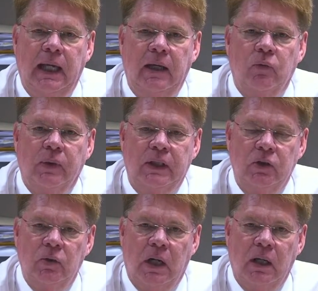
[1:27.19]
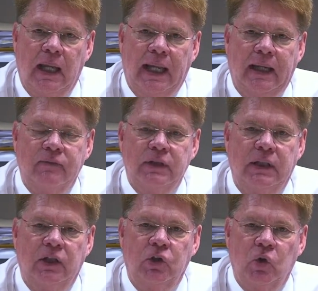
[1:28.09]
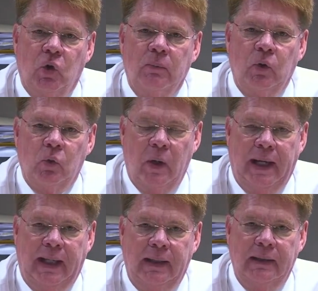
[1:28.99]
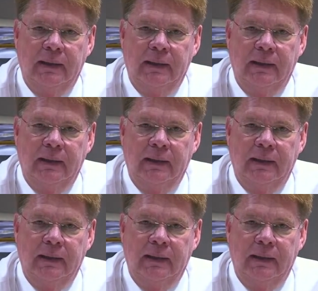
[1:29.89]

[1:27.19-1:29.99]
and renew our lives in a normal way.